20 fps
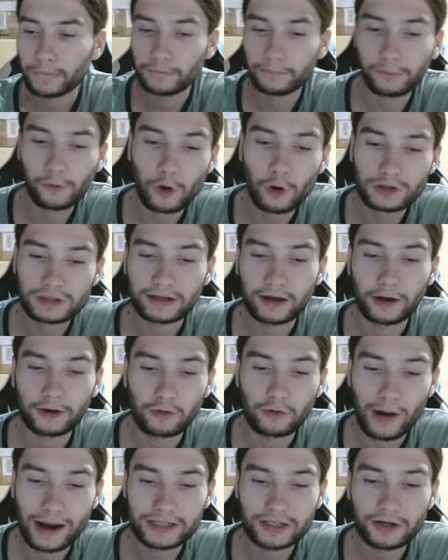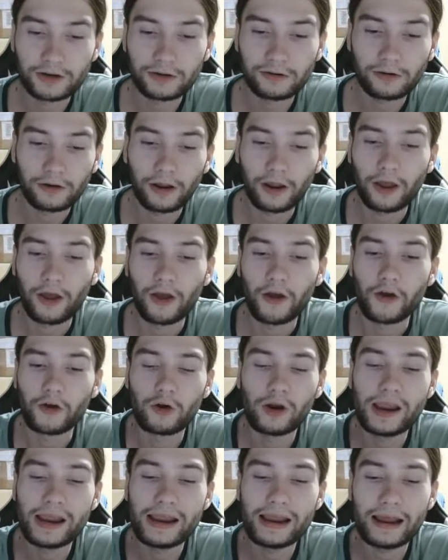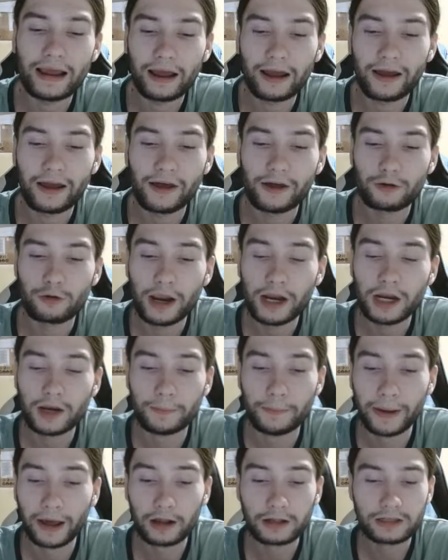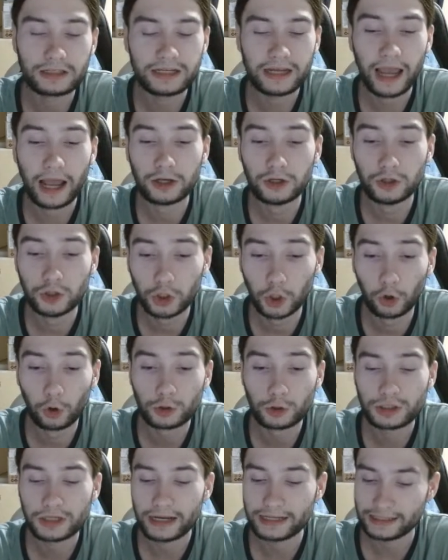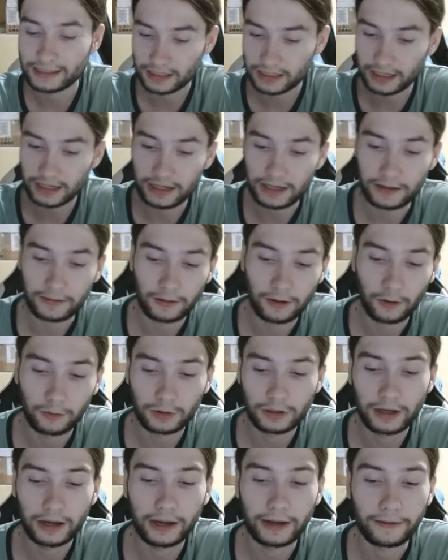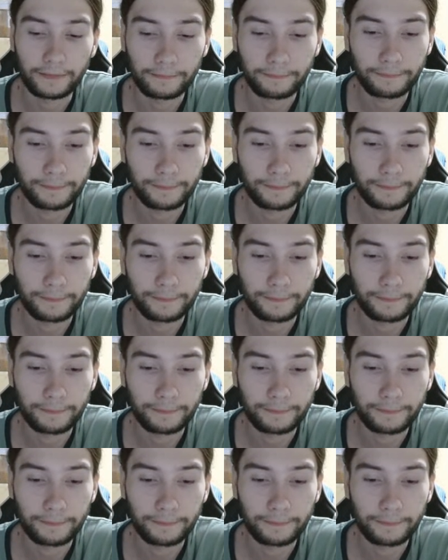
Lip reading: Boosting aggression, readability in duels is key. Okay.